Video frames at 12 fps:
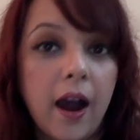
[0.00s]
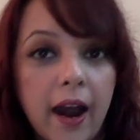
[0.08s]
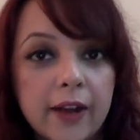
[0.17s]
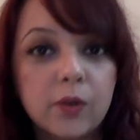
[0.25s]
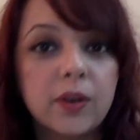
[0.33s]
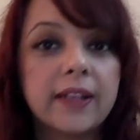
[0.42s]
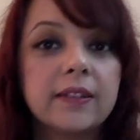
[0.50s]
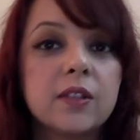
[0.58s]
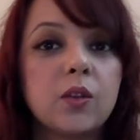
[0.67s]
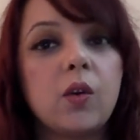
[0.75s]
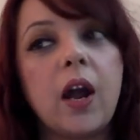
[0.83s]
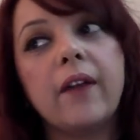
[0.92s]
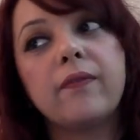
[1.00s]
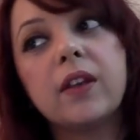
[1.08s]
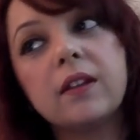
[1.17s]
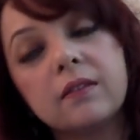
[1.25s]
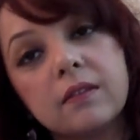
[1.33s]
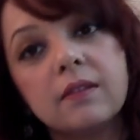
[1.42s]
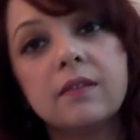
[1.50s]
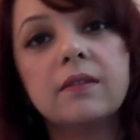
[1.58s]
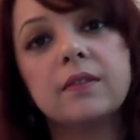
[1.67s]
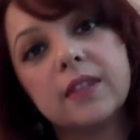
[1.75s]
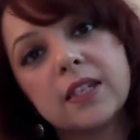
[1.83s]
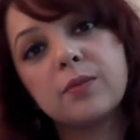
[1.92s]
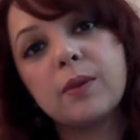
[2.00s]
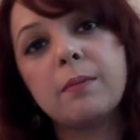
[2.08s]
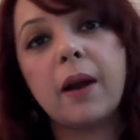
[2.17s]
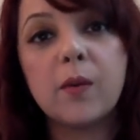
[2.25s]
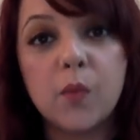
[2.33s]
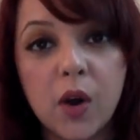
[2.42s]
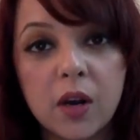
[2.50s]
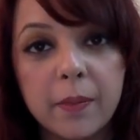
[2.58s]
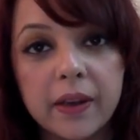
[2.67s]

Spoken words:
I don't like this, or I think this way might work